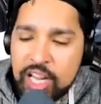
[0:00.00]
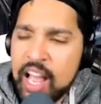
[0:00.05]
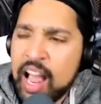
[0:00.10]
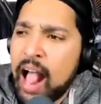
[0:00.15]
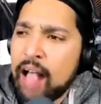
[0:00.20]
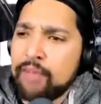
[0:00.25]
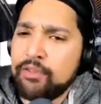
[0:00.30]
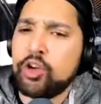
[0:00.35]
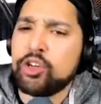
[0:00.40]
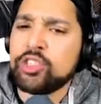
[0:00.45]

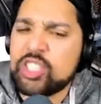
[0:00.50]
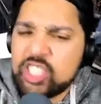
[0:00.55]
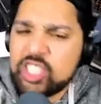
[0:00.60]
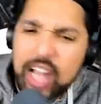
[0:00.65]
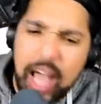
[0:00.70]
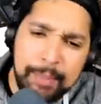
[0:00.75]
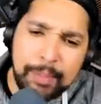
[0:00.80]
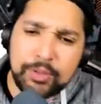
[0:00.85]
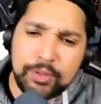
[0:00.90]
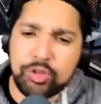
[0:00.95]
Have you got
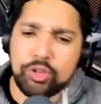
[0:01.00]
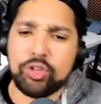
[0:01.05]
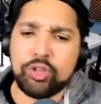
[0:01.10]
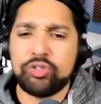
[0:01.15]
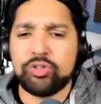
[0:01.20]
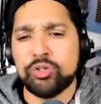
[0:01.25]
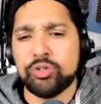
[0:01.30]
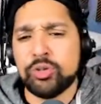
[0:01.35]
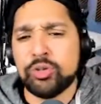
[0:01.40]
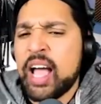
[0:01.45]
snipers on your
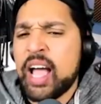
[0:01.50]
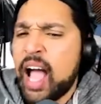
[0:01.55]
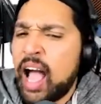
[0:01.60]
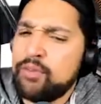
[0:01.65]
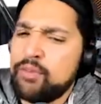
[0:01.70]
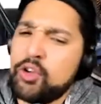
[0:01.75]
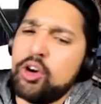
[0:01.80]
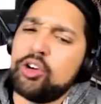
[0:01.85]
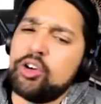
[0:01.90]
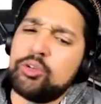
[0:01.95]
crew?
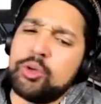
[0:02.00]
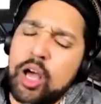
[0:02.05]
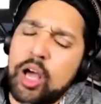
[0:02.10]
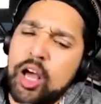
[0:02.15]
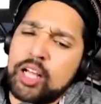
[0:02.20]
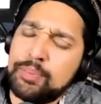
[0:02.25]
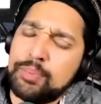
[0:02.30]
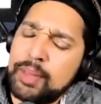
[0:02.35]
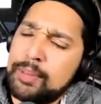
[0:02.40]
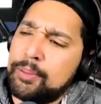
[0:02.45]
Have you
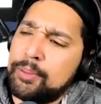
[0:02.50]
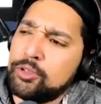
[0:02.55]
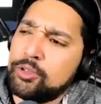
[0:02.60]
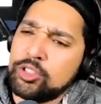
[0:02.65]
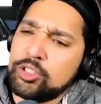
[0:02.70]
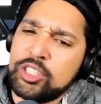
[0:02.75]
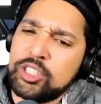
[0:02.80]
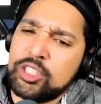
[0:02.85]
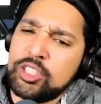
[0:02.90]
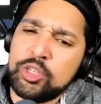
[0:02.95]
got people on your
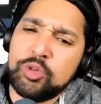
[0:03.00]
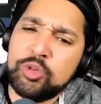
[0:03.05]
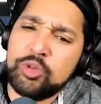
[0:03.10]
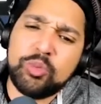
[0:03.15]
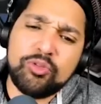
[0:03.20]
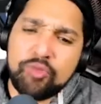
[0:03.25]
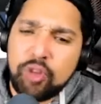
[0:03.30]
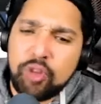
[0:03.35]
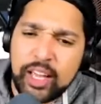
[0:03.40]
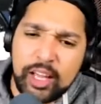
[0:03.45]
team with
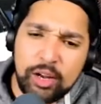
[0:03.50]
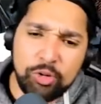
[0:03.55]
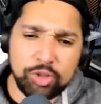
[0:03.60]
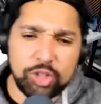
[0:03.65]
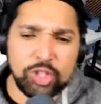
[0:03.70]
rocket launchers?